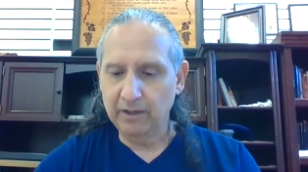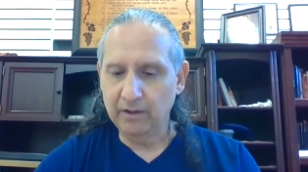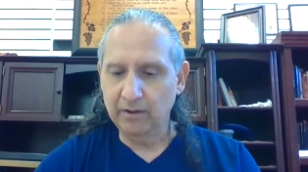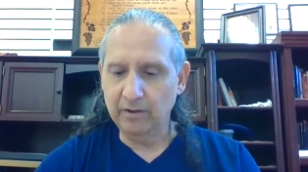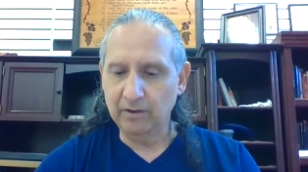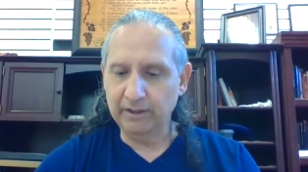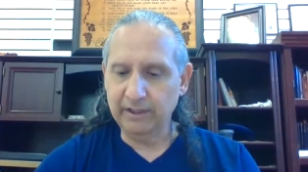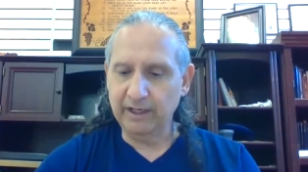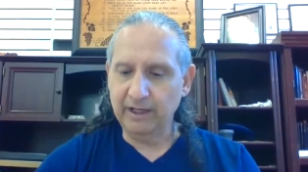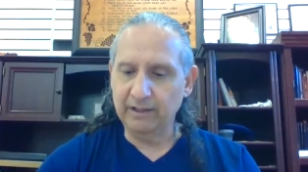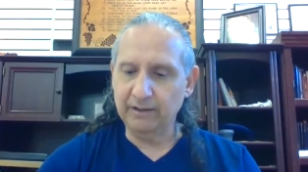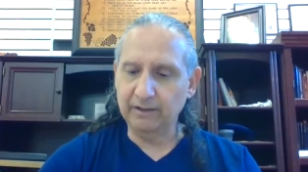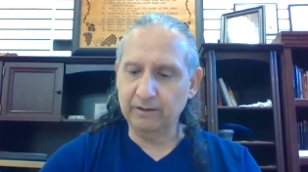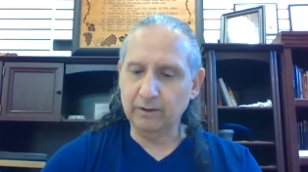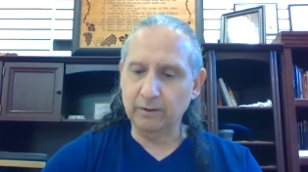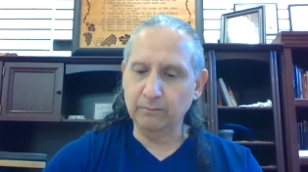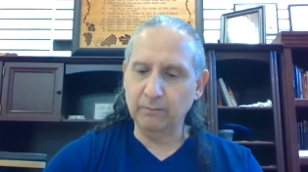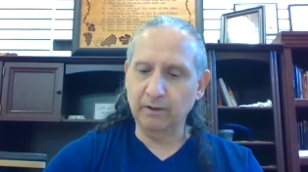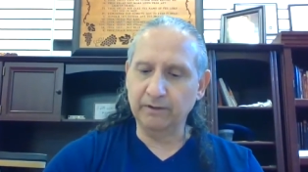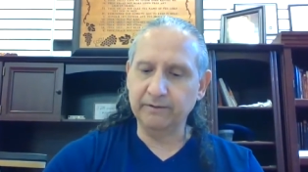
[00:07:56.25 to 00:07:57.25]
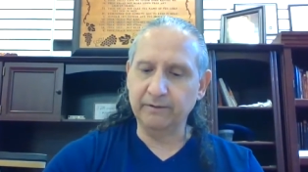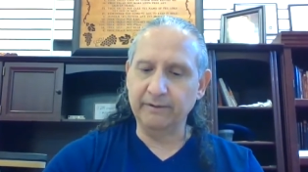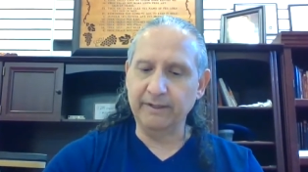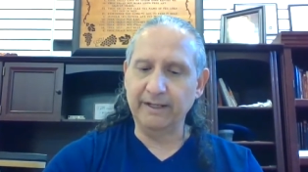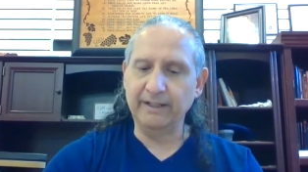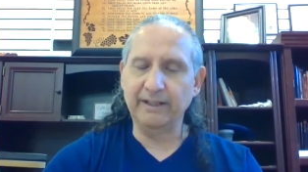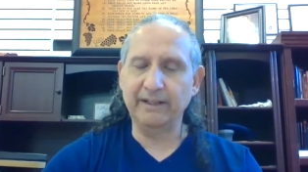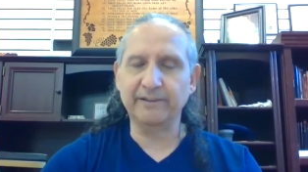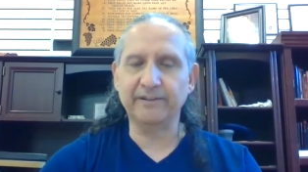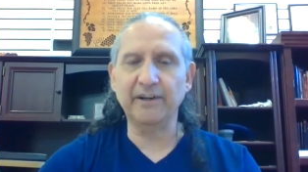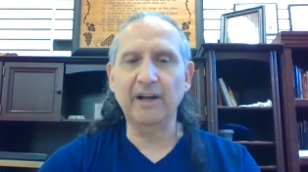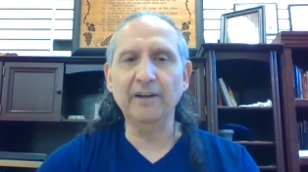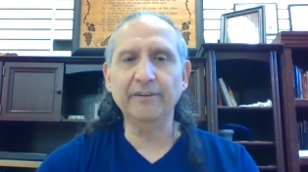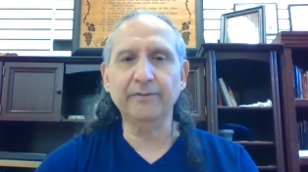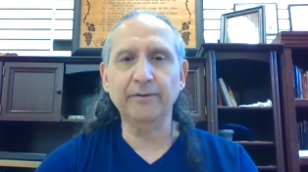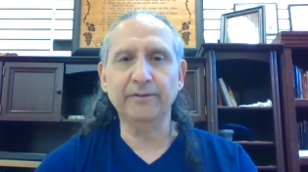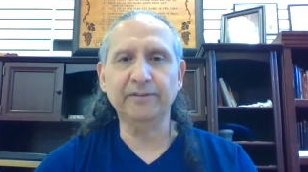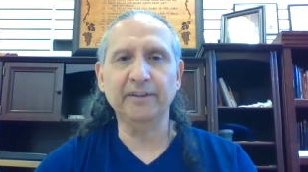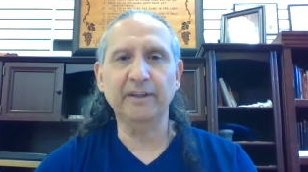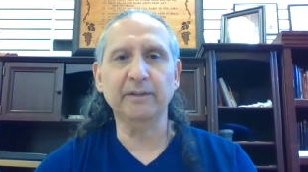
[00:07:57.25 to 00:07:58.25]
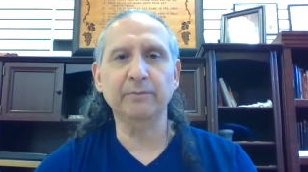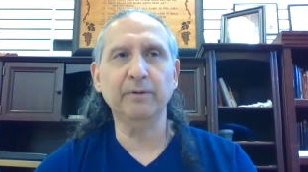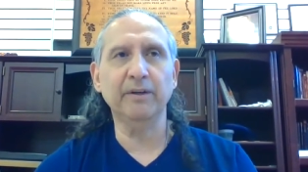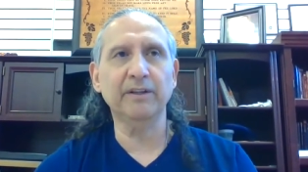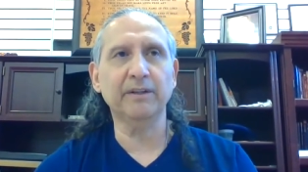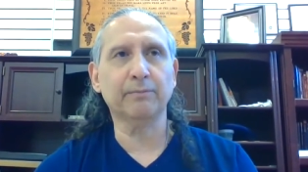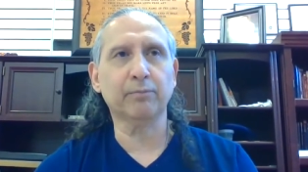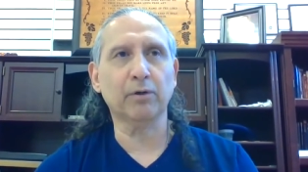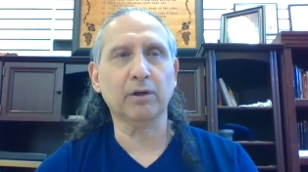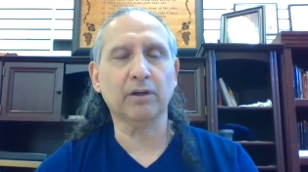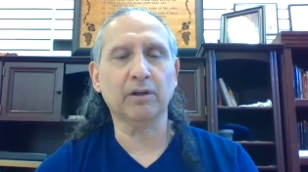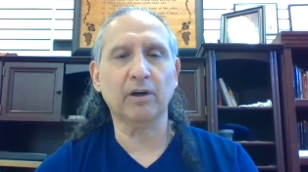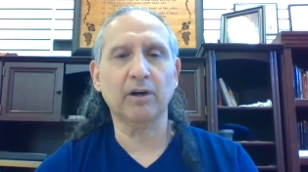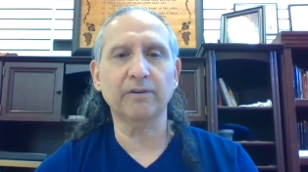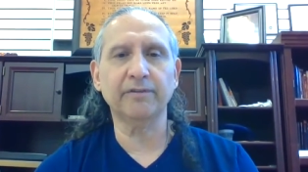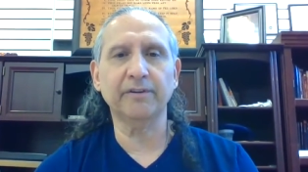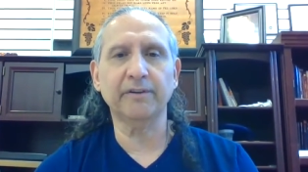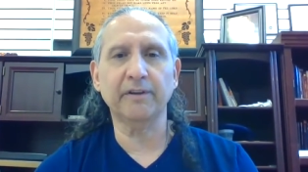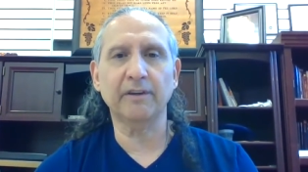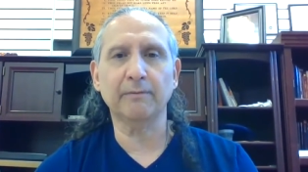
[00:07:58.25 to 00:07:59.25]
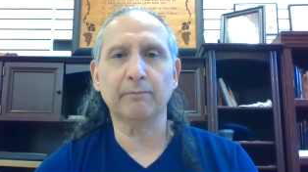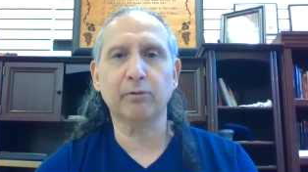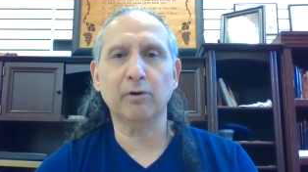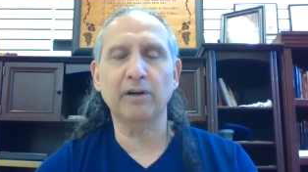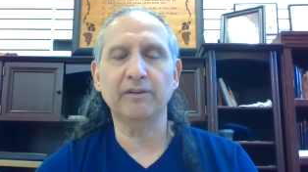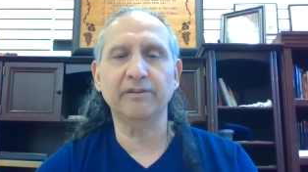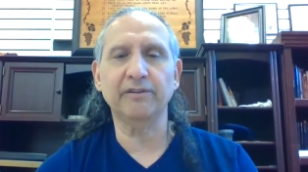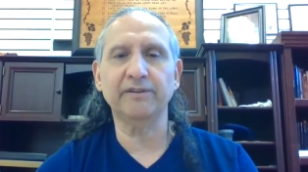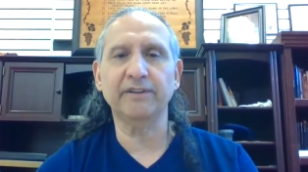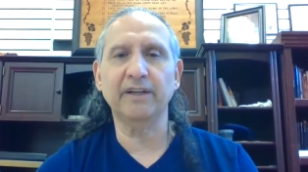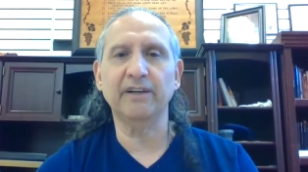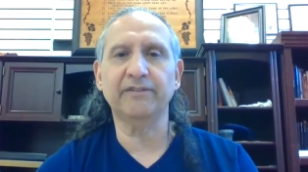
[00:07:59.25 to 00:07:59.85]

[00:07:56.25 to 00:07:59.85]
Okay, the Kobukson, and it's also said to be the precursor to the present-day